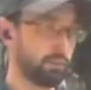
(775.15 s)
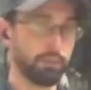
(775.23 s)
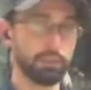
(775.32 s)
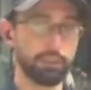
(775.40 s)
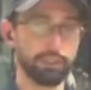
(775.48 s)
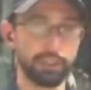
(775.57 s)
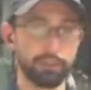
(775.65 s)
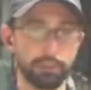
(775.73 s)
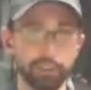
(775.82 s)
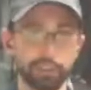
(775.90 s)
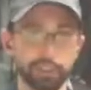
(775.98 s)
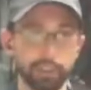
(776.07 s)
we'll only
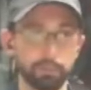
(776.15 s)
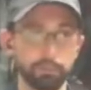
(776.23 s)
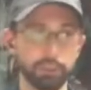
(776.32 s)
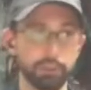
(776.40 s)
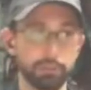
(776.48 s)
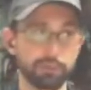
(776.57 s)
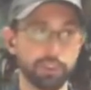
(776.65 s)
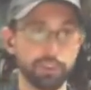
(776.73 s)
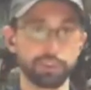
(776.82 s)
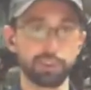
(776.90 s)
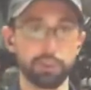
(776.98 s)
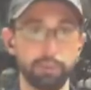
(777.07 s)
really see the blooms in
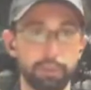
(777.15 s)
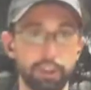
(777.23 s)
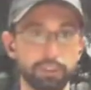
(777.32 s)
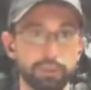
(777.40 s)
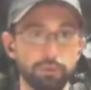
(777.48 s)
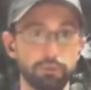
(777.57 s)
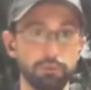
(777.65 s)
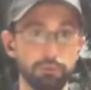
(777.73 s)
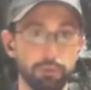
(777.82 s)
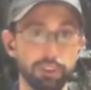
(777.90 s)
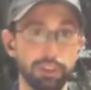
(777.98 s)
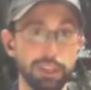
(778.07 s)
the summer months
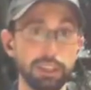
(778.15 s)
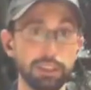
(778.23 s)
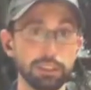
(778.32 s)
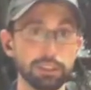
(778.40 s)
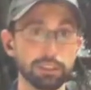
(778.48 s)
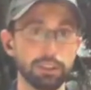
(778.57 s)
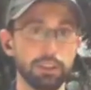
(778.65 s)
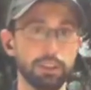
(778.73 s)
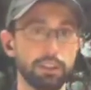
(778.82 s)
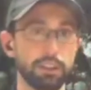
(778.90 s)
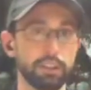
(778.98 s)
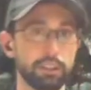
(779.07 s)
when the heat
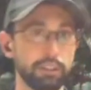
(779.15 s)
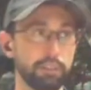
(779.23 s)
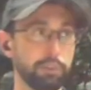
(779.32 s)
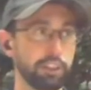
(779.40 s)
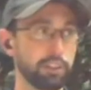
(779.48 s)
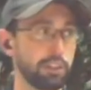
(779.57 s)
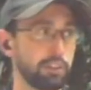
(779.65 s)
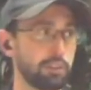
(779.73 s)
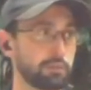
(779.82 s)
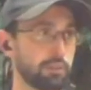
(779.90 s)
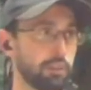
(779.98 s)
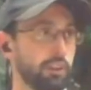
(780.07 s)
and humidity
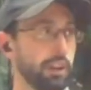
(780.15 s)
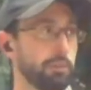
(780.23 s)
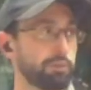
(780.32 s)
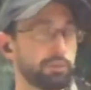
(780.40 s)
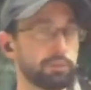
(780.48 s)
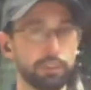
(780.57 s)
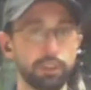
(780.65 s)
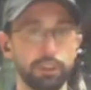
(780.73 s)
are ample,